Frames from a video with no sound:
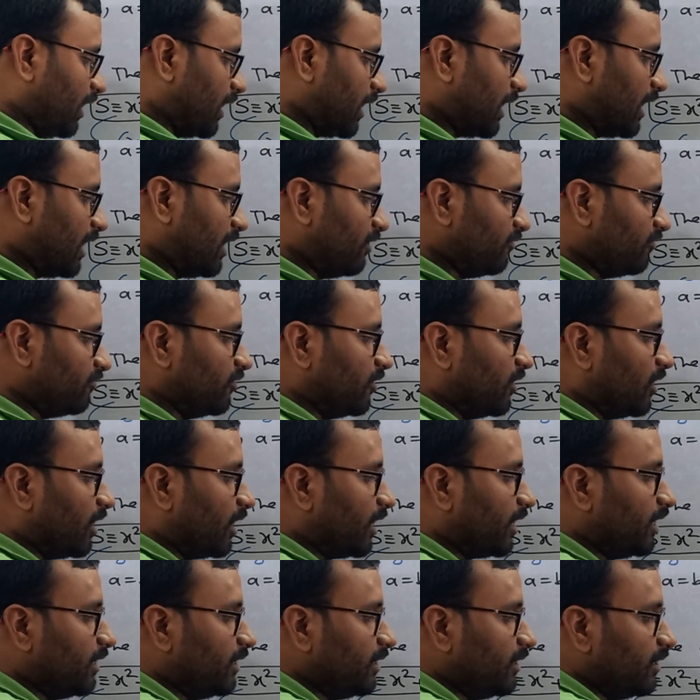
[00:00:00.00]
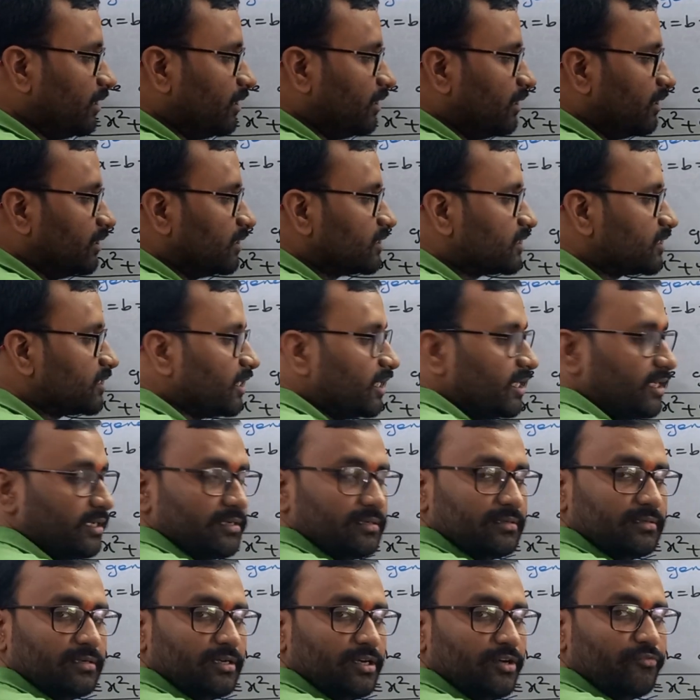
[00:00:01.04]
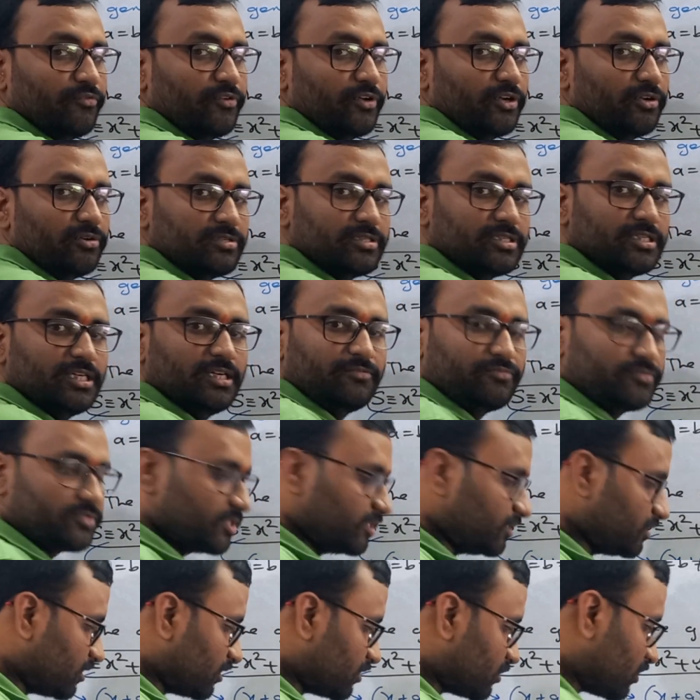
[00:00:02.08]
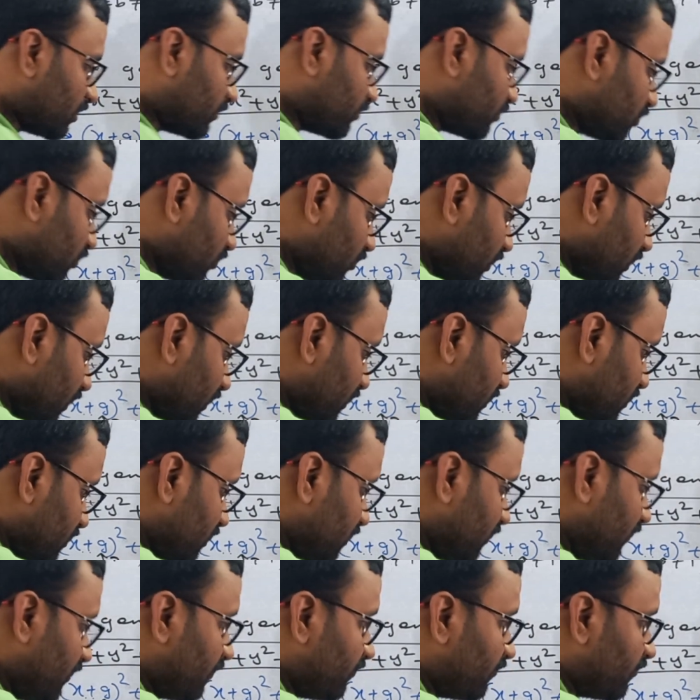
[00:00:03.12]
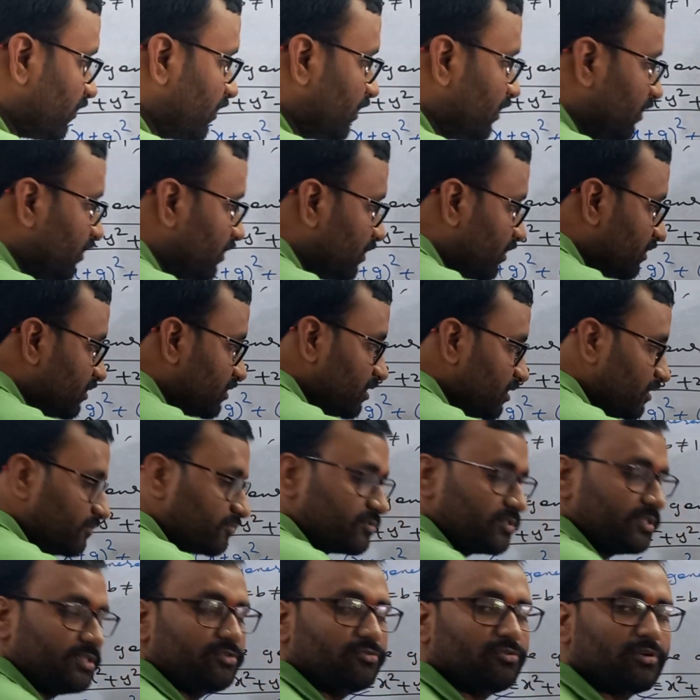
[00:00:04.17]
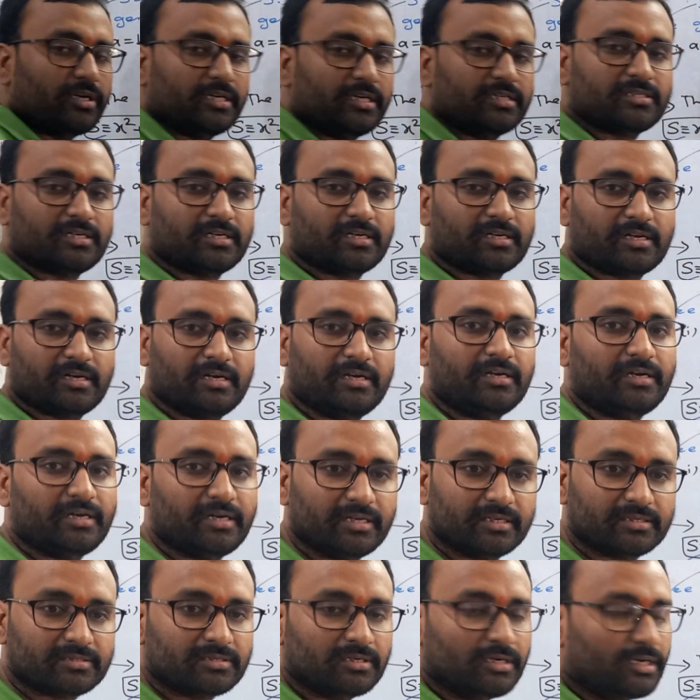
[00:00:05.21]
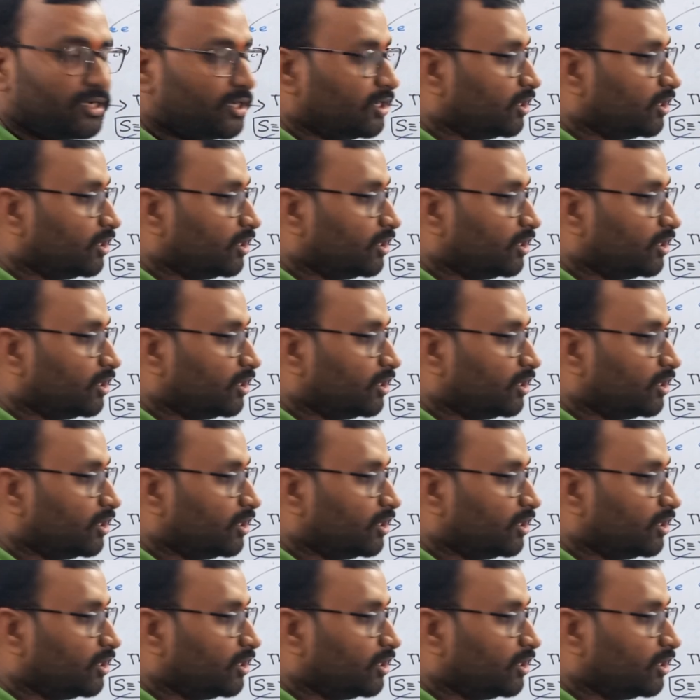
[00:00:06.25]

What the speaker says: F and C. If you know G, F, C, just substitute here G, F and here G, F, C, you will get center and radius.